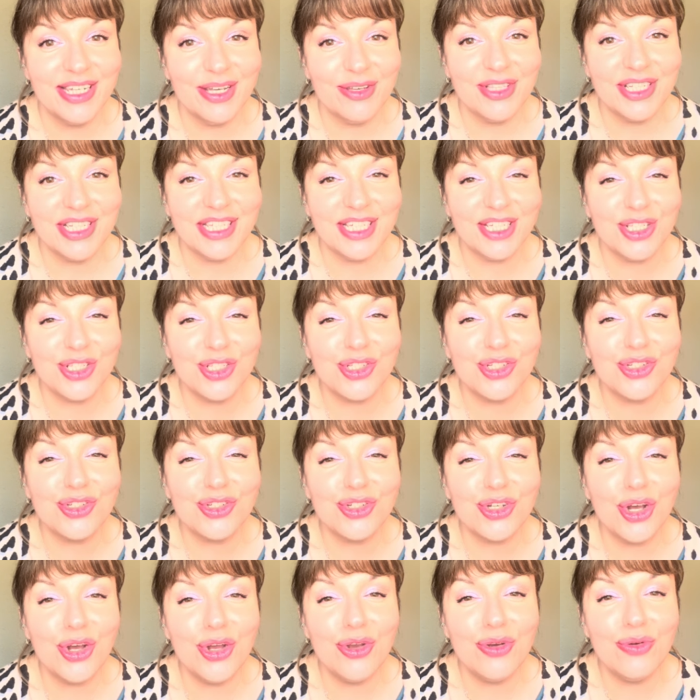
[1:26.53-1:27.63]
Now this is
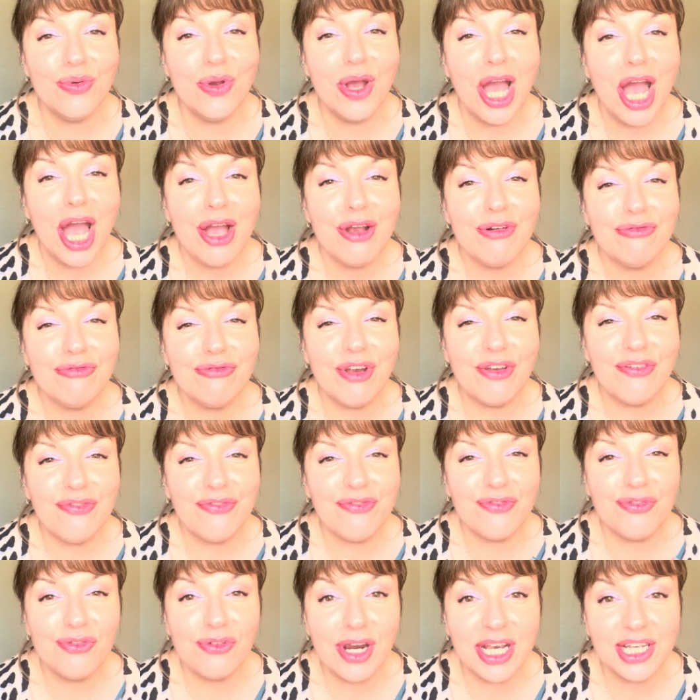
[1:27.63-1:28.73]
so
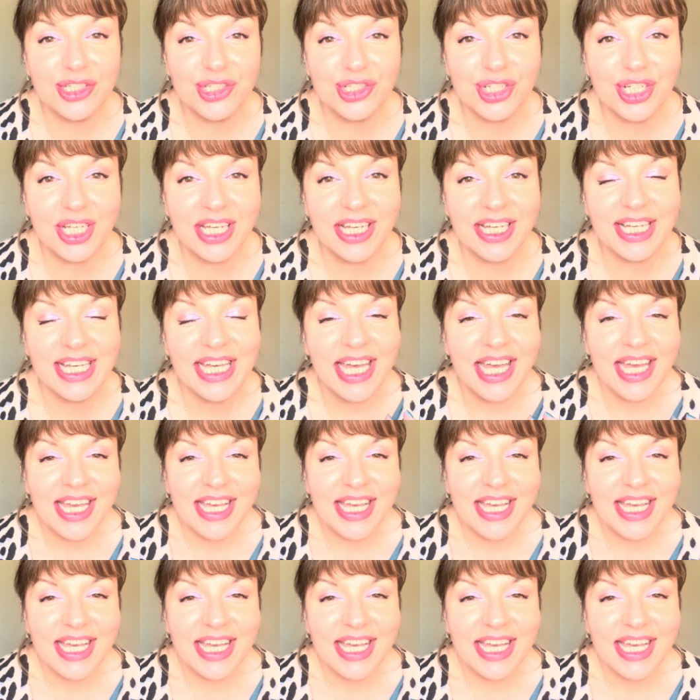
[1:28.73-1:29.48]
refreshing.